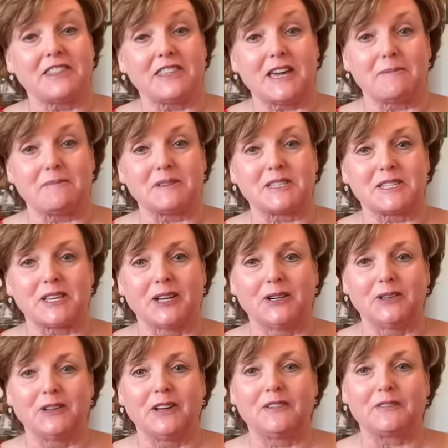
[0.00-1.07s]

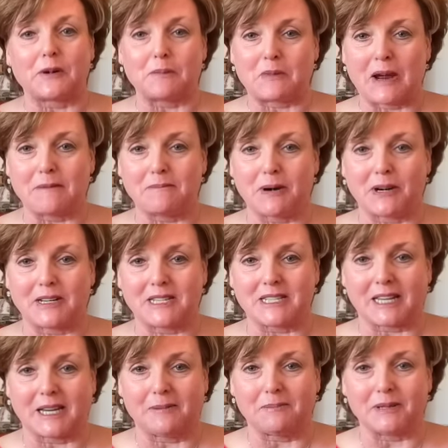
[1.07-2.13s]
episode from Red Barn
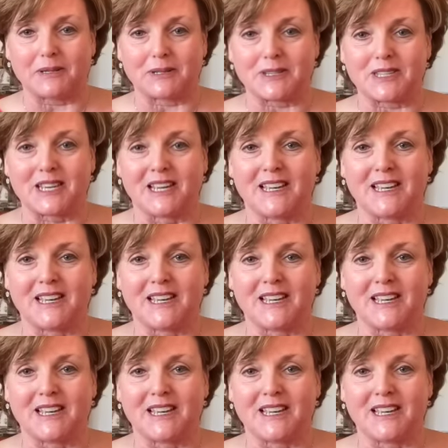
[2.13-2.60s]
Samplers.